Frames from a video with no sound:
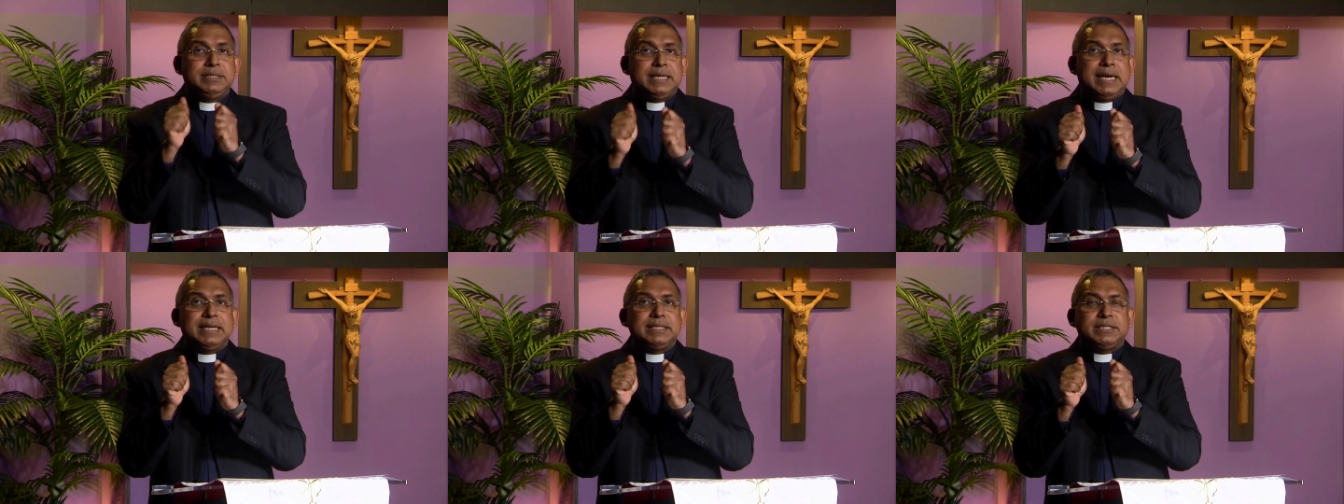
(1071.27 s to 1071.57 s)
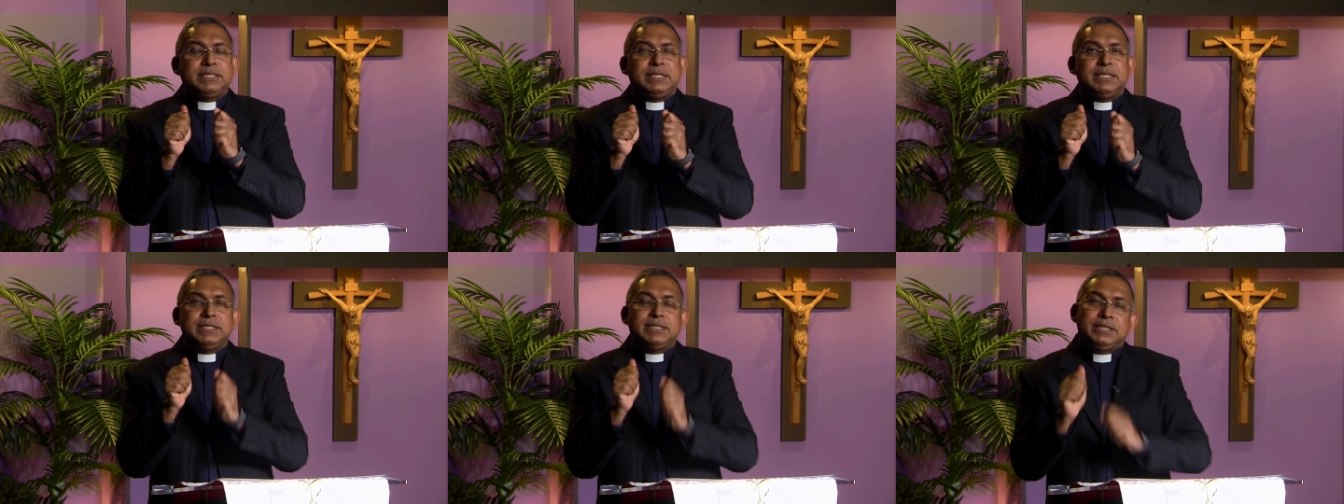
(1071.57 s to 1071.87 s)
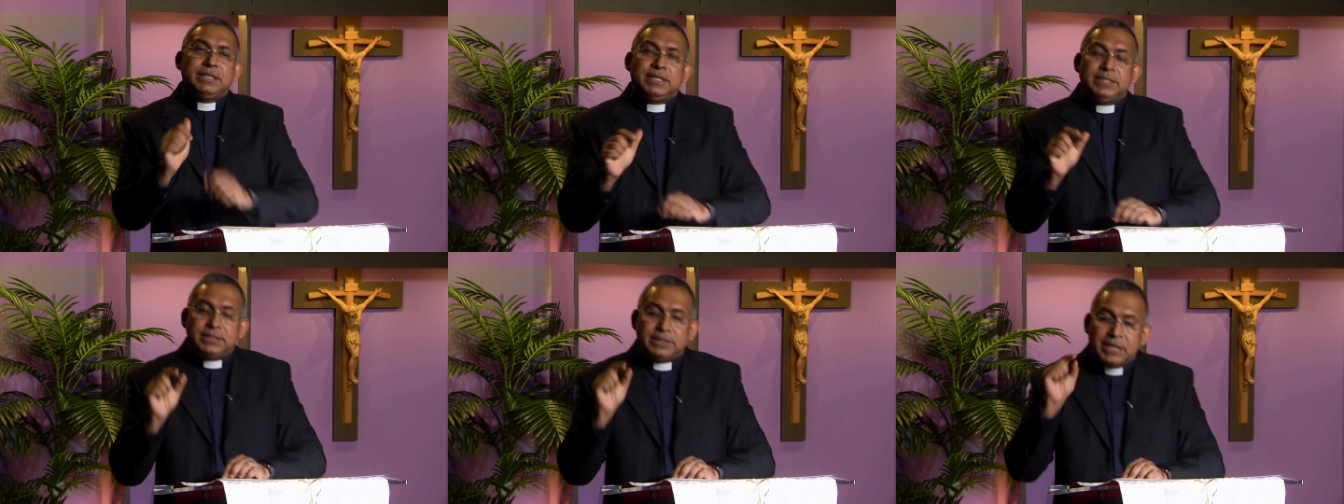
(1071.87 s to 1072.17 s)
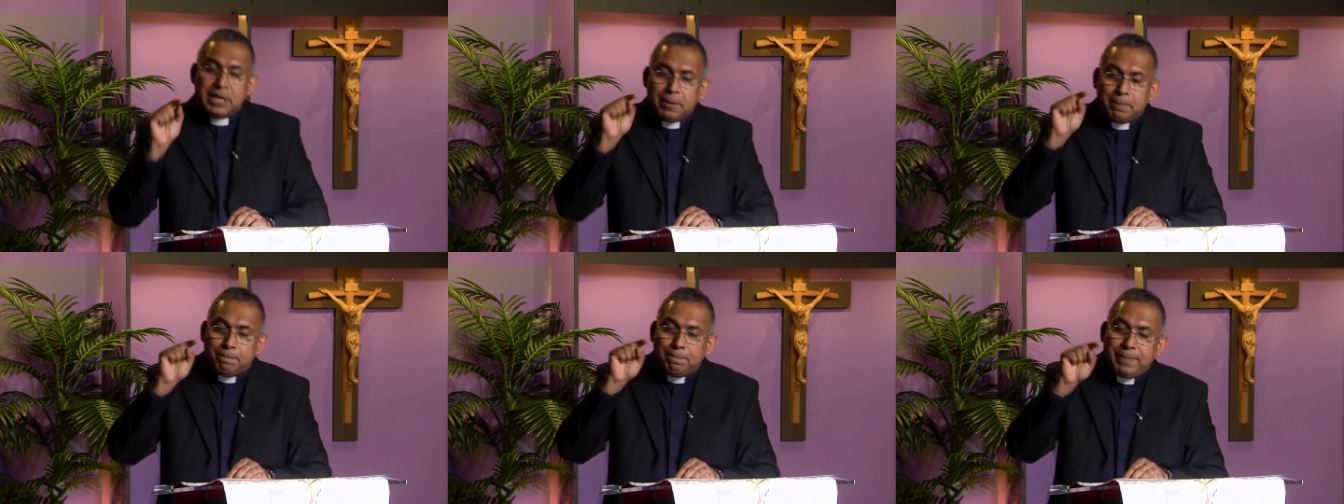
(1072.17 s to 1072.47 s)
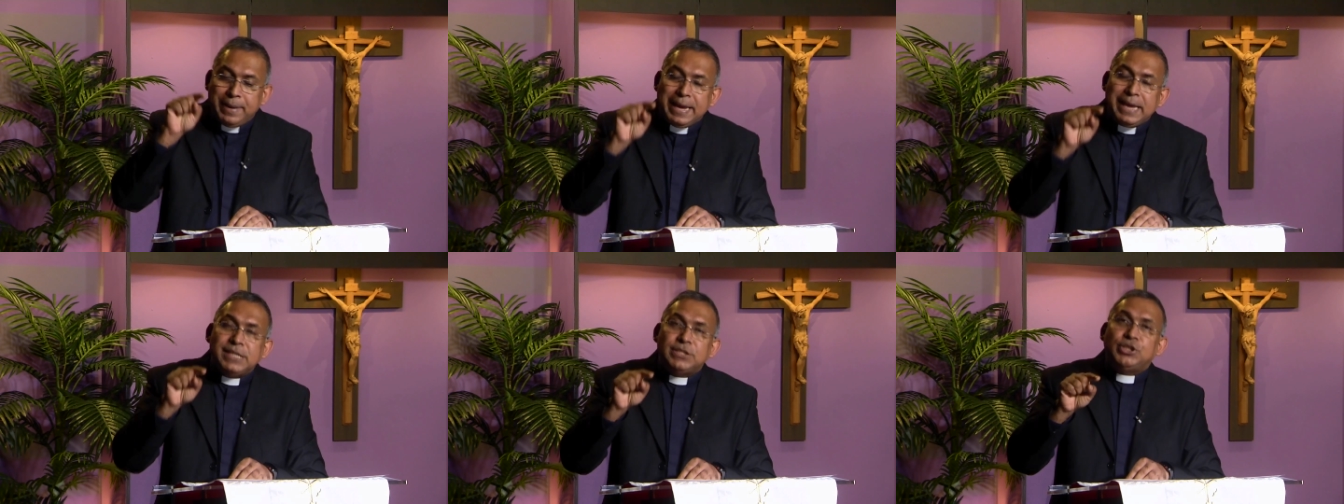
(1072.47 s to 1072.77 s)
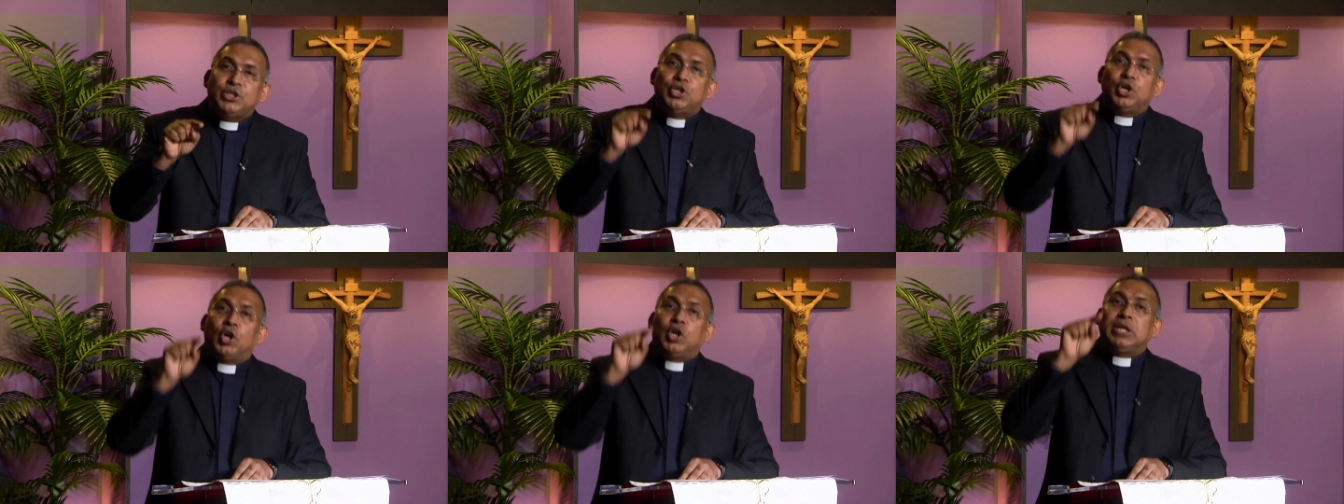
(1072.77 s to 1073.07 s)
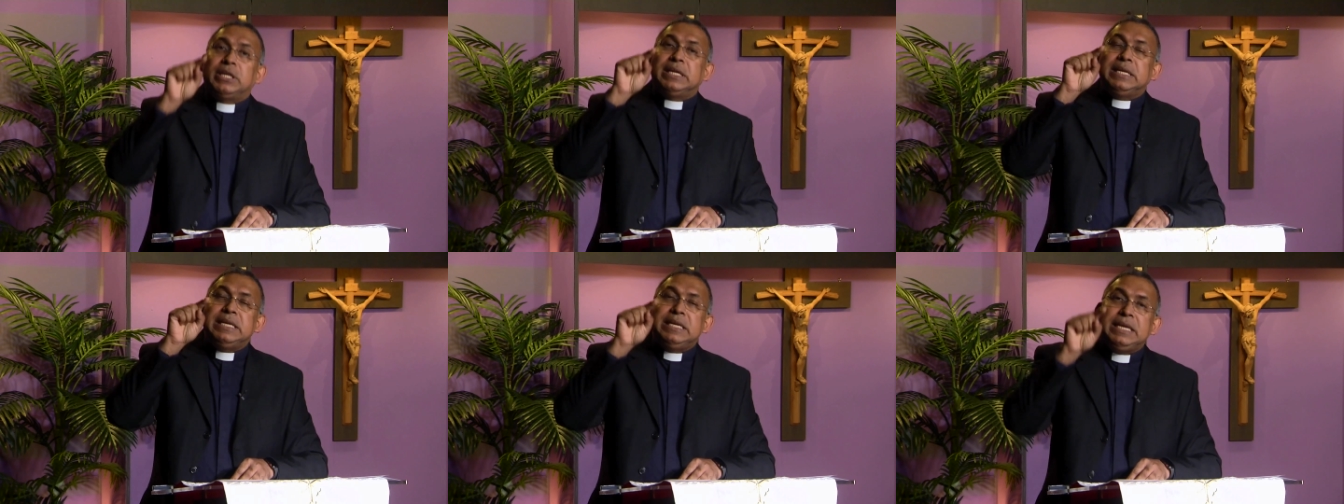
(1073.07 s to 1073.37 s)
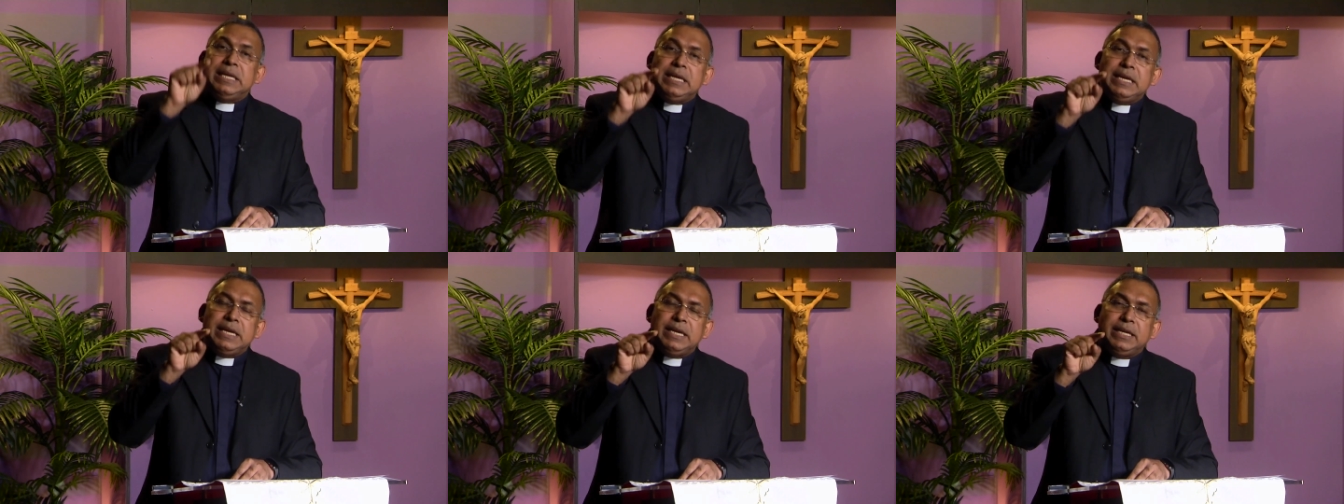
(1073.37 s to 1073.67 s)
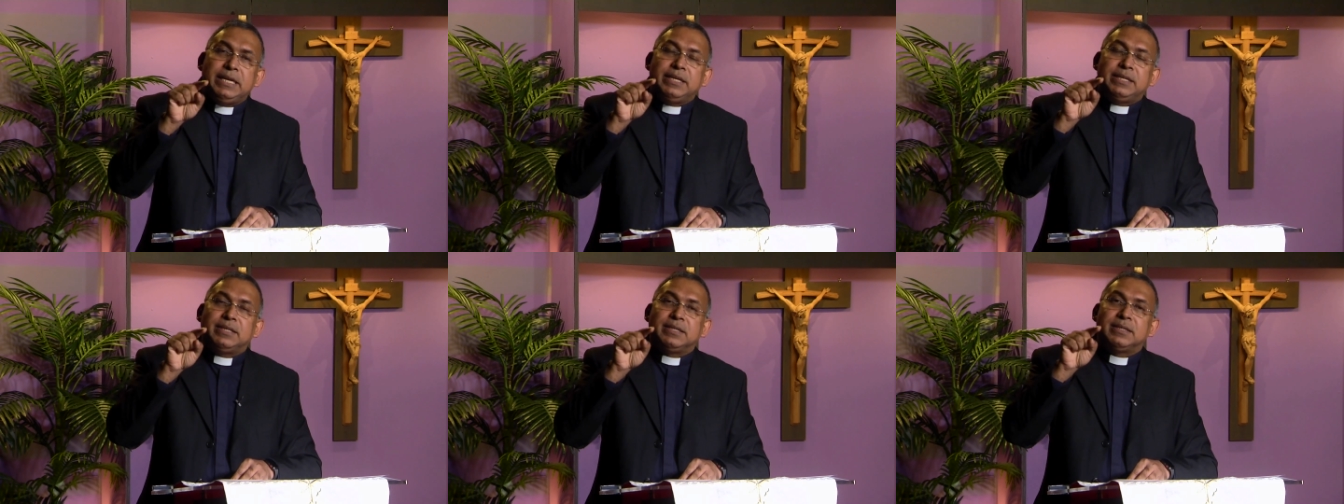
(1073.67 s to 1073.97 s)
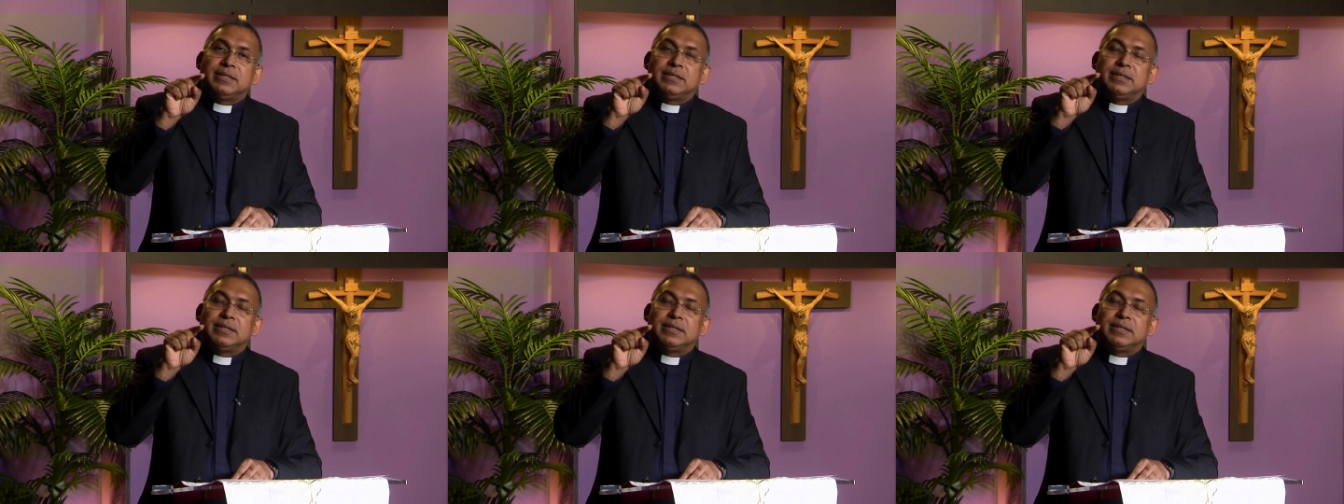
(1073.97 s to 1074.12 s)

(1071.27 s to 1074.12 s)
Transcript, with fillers: justice is based on the need